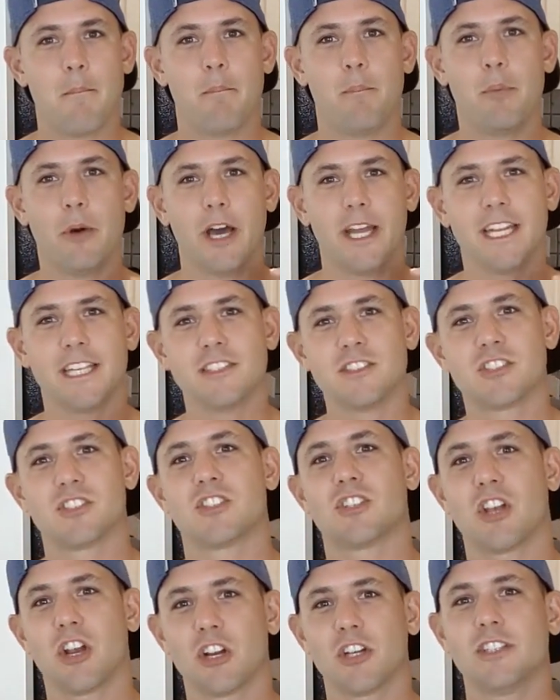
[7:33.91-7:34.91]
but in
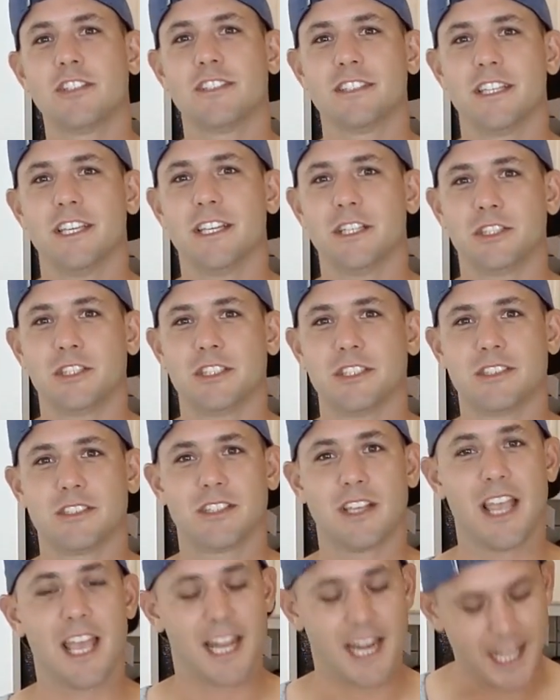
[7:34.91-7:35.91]
certain
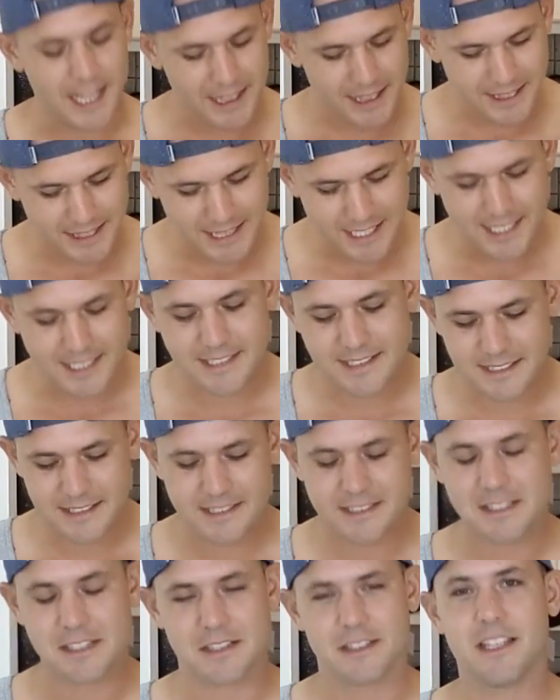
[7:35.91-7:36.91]
dishes, and this
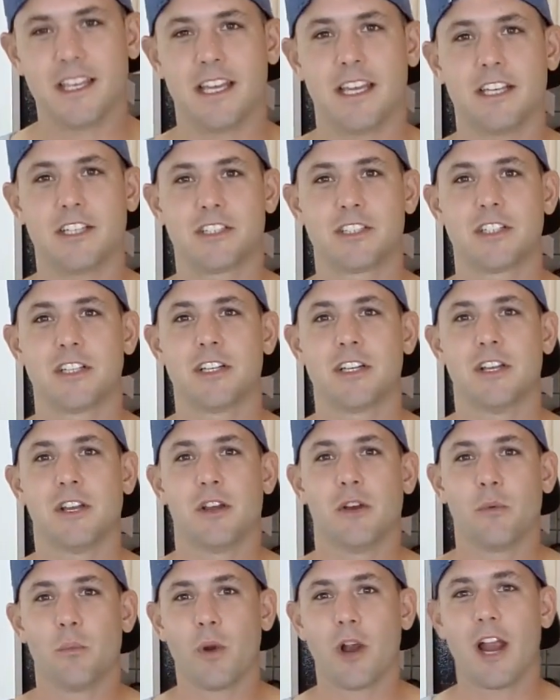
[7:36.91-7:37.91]
is the dish
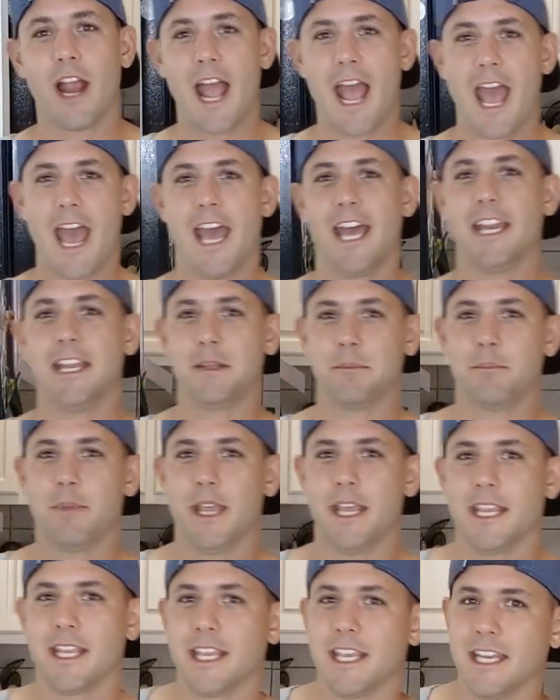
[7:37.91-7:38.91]
where adding
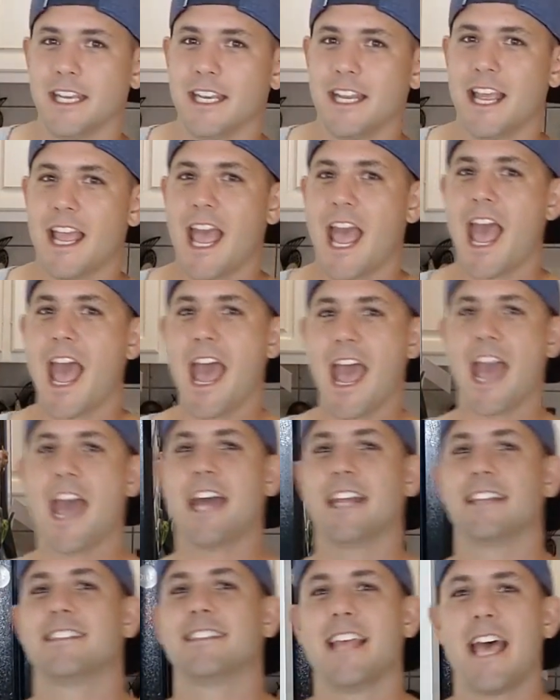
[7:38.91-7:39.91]
bacon
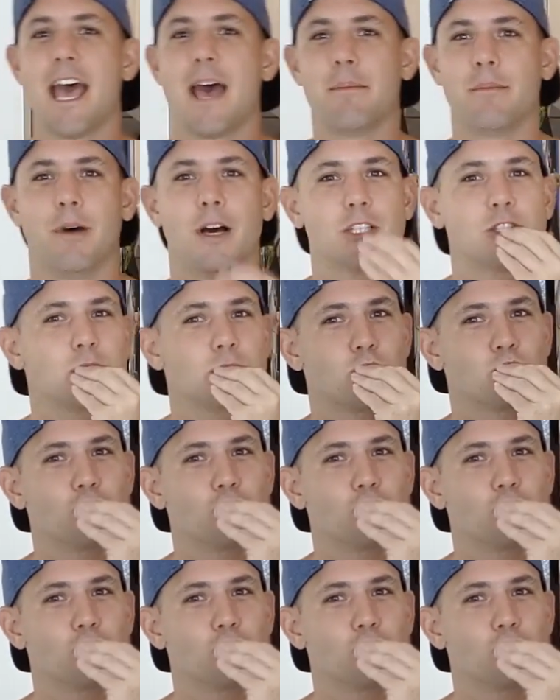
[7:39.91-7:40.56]
adds that much